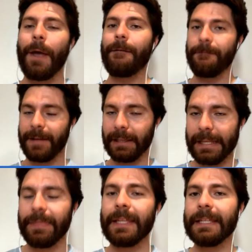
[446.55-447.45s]
fill
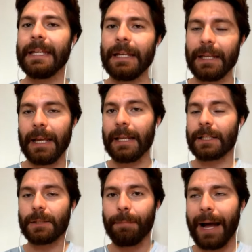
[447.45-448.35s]
in the need in a
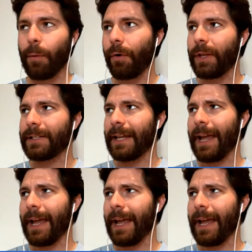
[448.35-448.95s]
spot where they say,